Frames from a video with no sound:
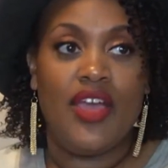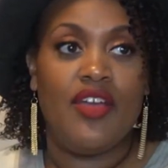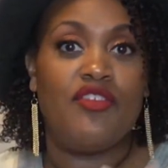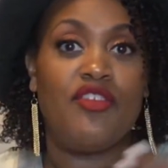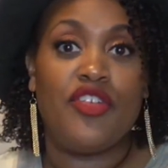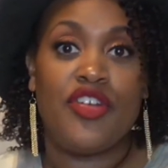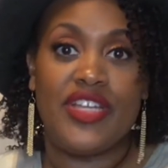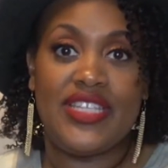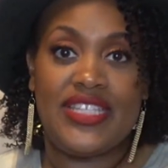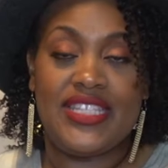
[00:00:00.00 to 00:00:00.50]

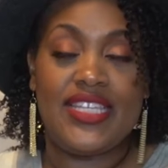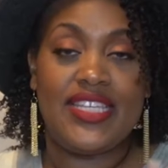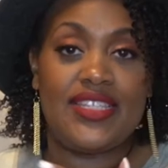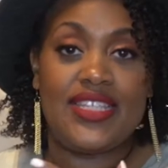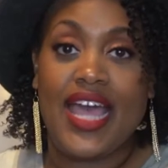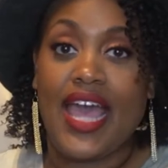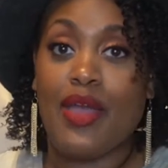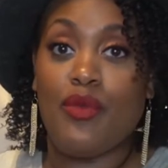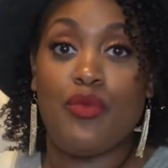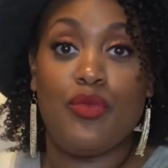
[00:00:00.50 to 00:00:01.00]
For instance,
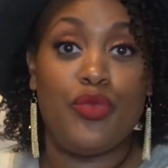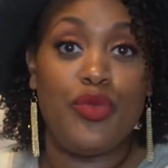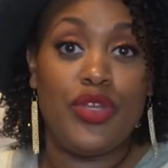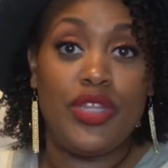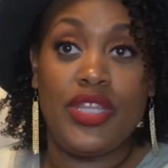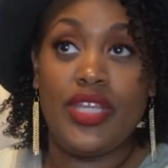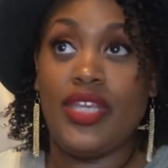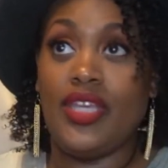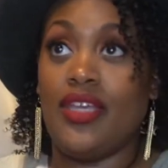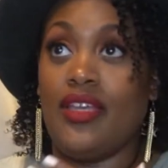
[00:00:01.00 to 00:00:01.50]
I
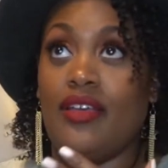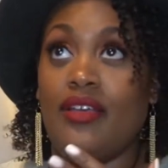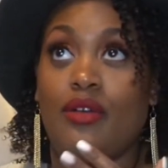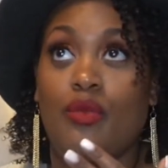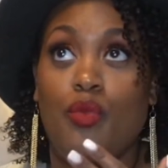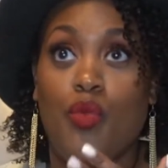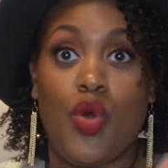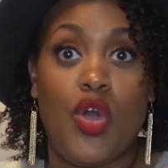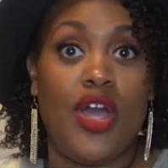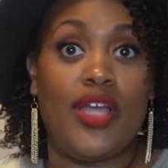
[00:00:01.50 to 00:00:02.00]

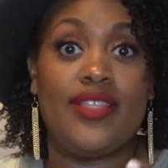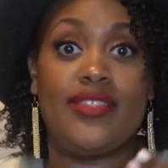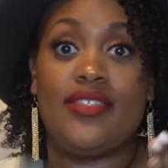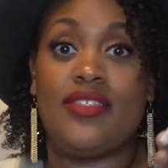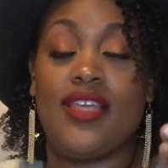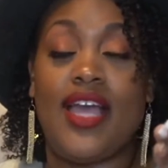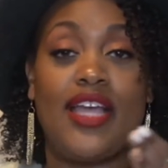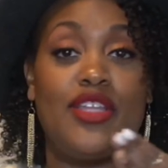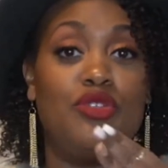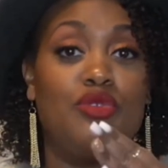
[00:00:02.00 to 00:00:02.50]

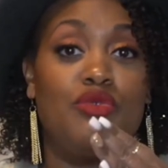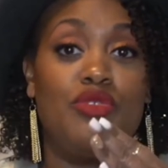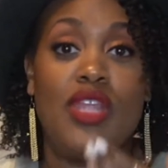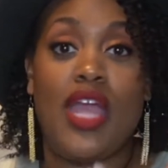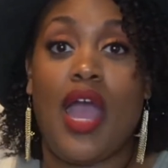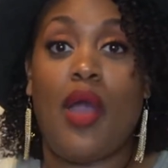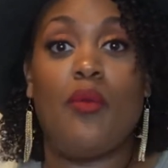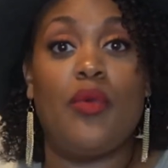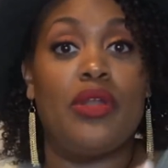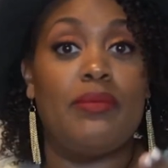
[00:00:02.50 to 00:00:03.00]
do
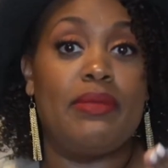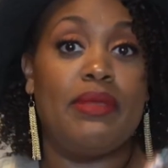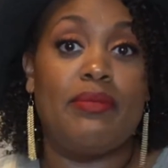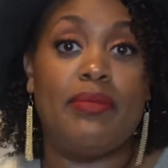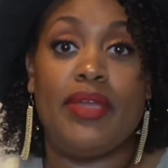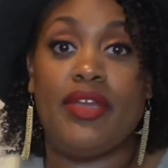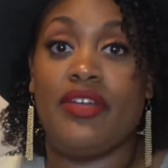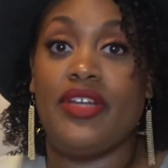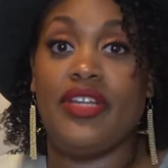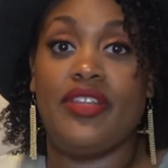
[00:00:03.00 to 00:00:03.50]
not want to be
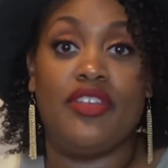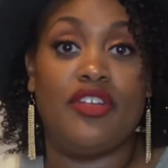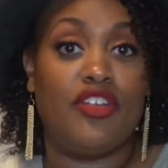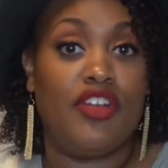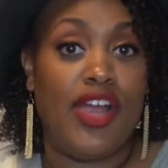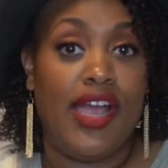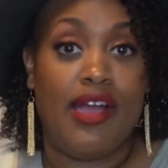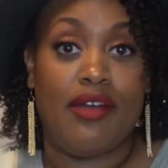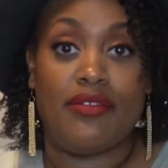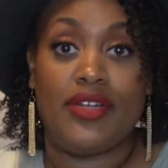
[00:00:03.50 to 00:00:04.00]
buried in the
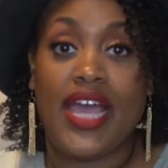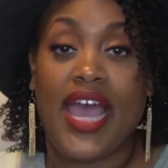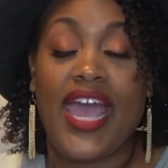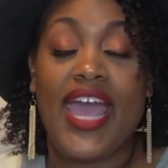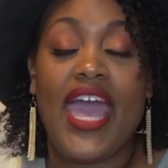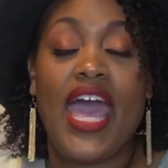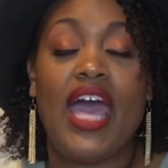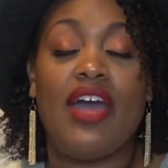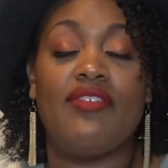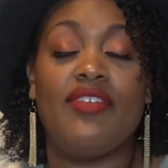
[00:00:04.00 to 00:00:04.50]
ground. I
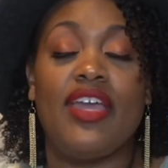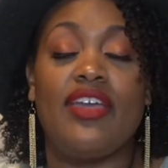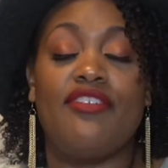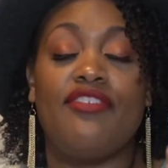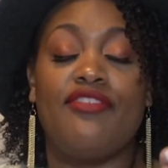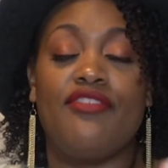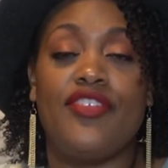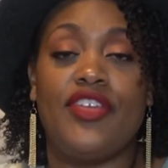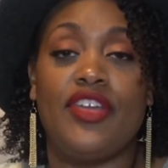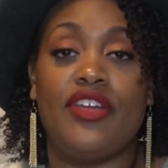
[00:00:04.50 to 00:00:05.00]
have a
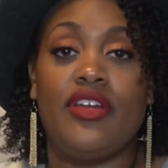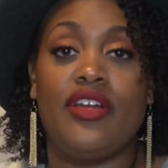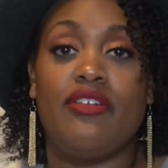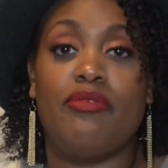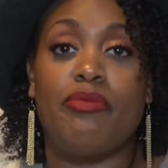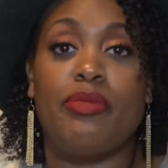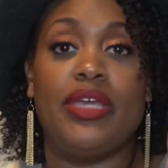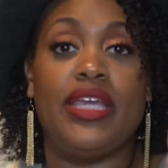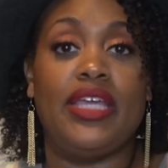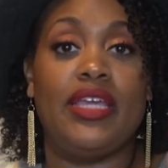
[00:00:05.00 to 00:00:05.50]
fear
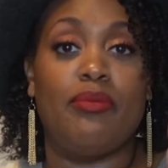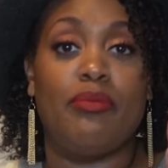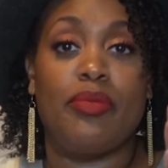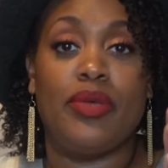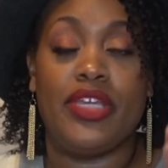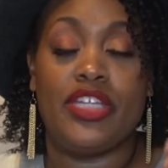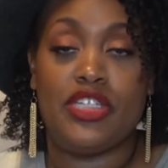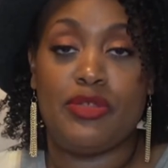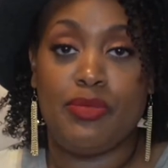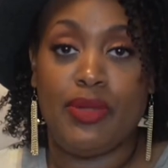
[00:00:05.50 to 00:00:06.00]
of being in
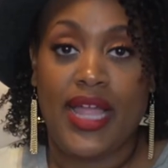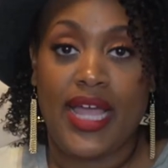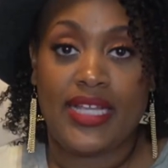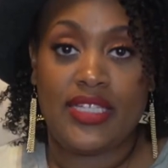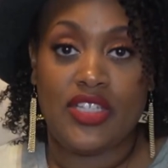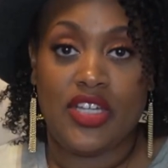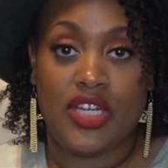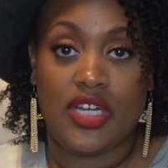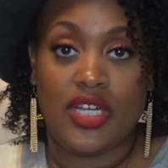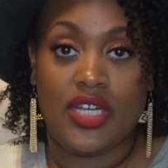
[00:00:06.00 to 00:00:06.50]
pitch black
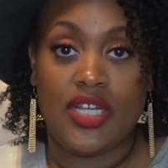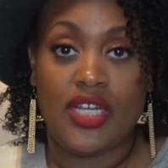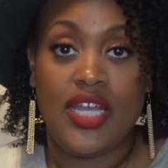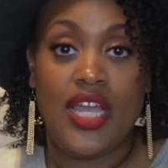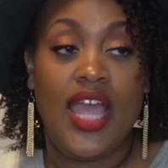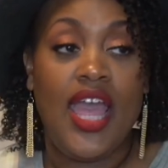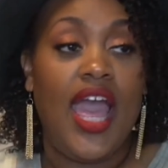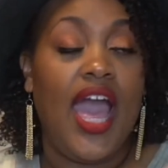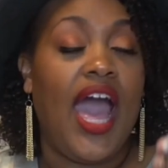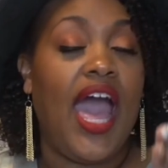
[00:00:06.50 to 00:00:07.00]
dark.
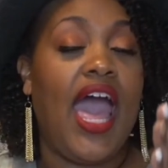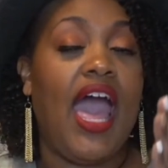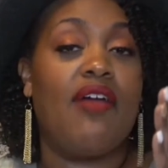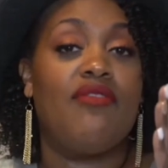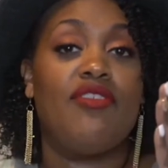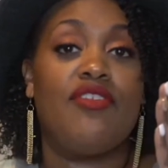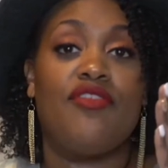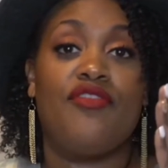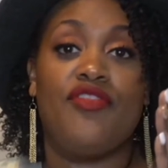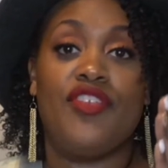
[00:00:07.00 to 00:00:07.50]
I
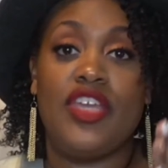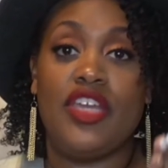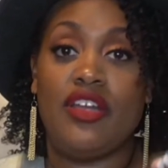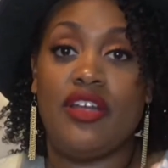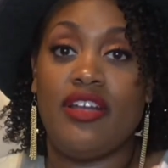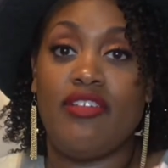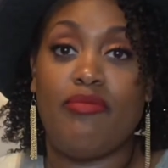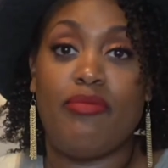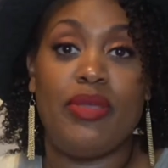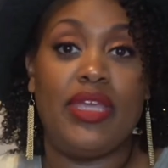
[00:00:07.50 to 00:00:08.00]
have a fear
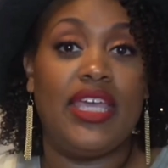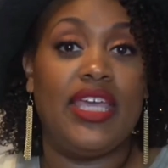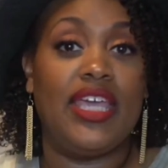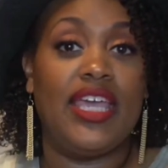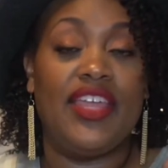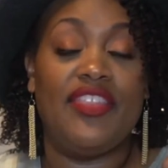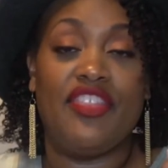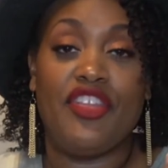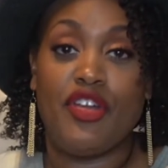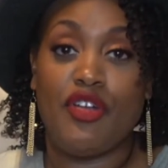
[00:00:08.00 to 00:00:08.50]
of being
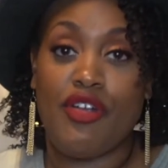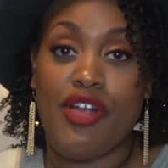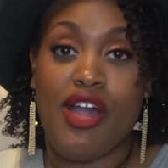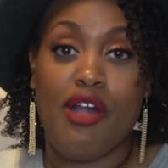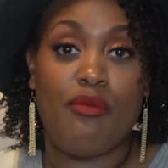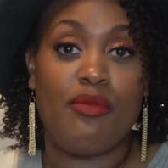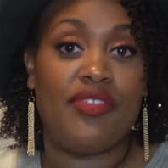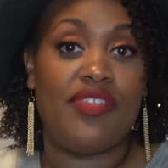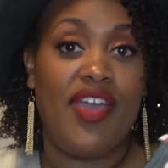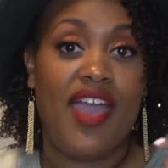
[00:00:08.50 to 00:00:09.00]
in the
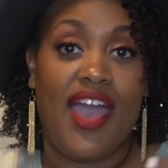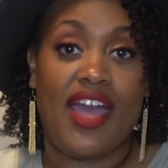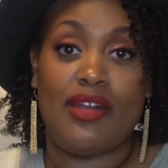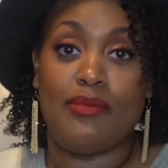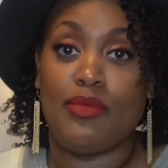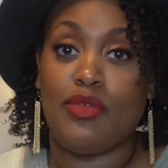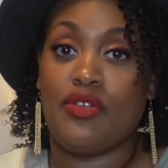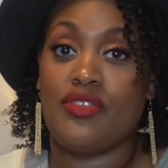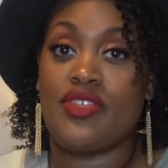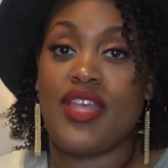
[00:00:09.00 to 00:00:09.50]
ground with
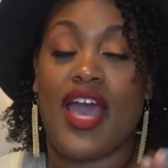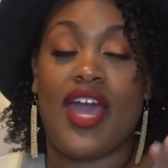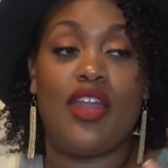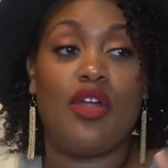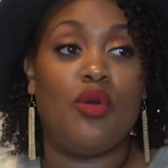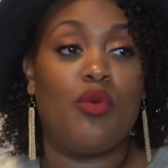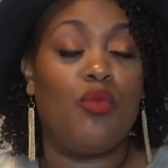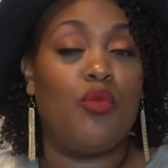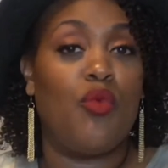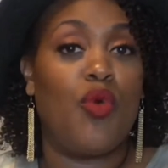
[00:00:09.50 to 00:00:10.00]
animals. I
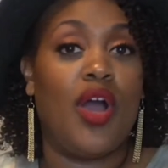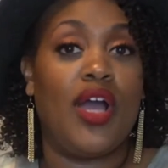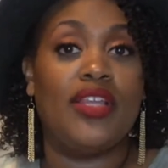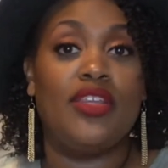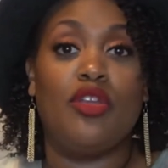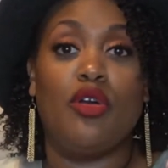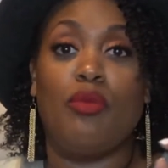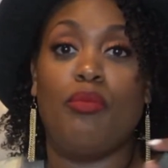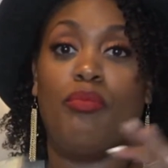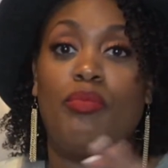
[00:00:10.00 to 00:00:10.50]
don't want
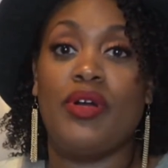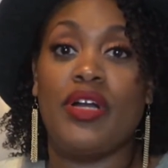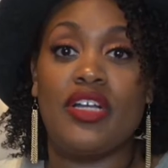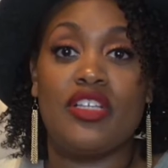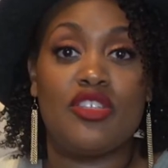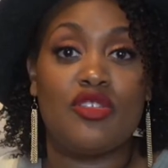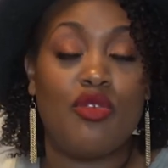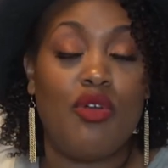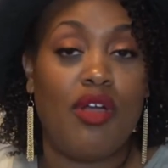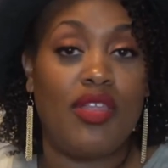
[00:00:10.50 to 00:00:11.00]
no
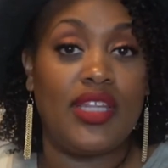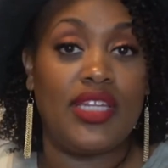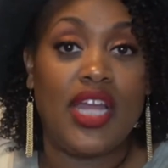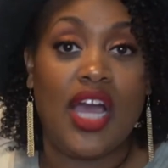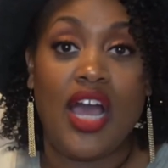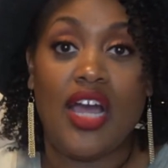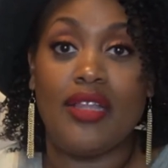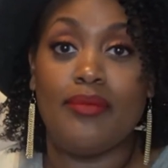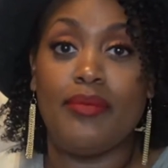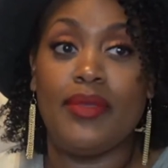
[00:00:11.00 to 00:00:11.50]
bugs crawling
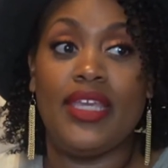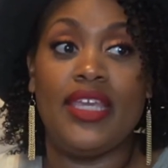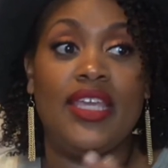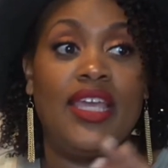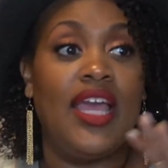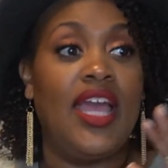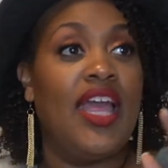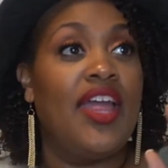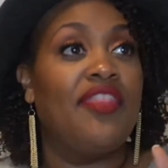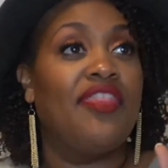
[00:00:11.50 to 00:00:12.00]
on
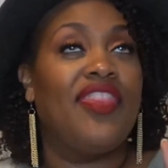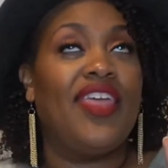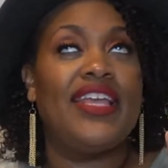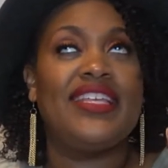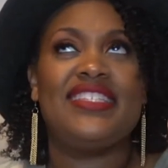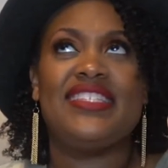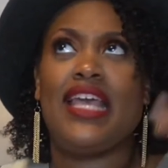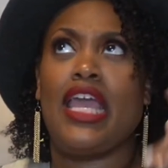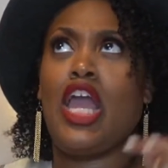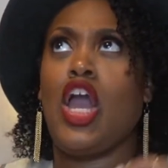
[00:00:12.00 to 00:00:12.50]
me. They
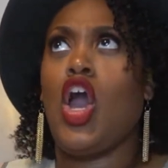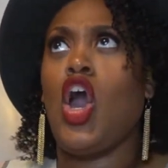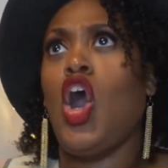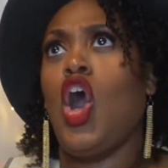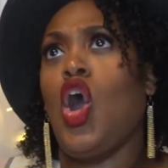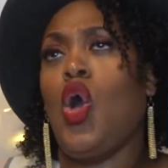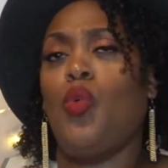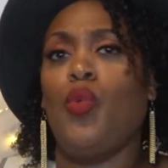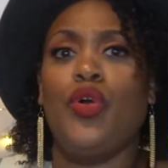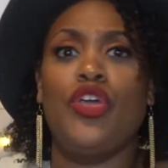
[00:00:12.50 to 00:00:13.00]
say,
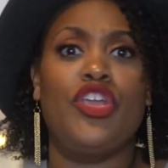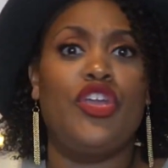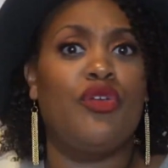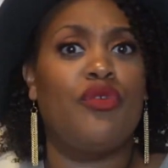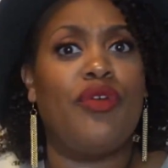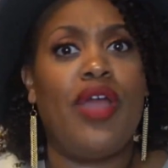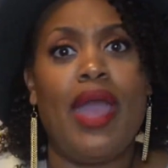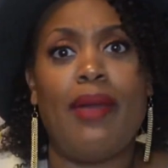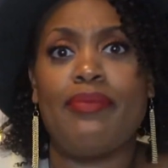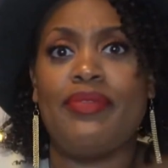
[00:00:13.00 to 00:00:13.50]
oh, well, you're
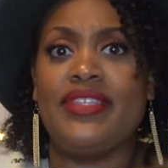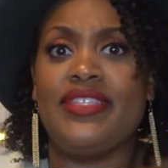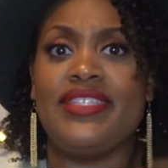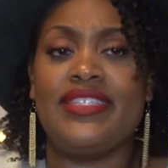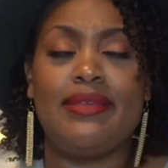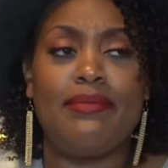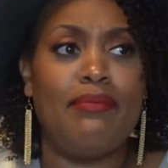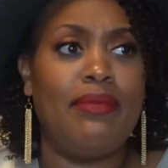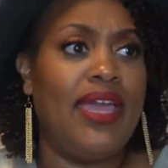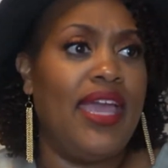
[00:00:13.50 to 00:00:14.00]
wrapped in
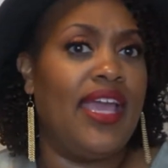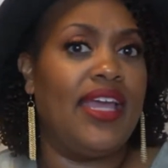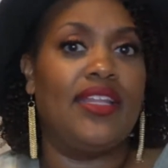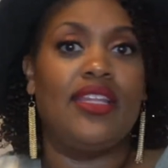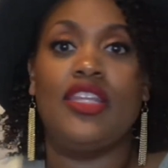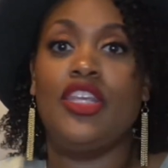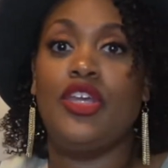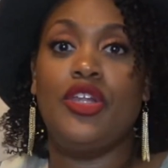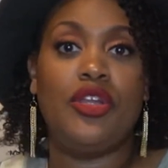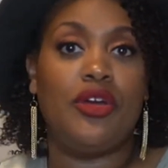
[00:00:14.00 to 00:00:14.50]
cement.
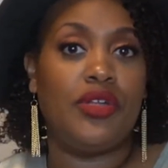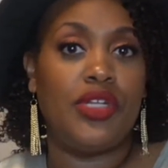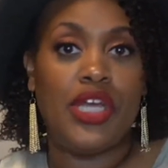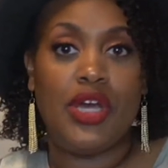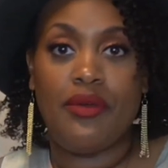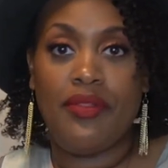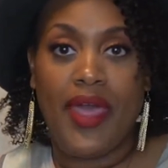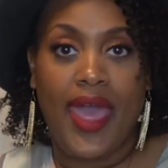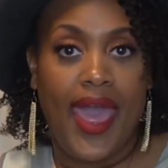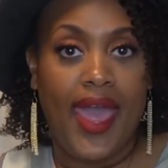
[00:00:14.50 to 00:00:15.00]
You don't
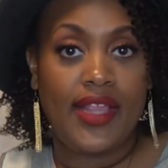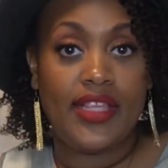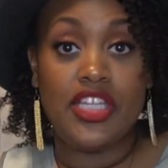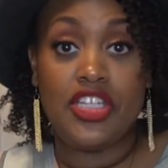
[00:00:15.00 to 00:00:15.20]
know that.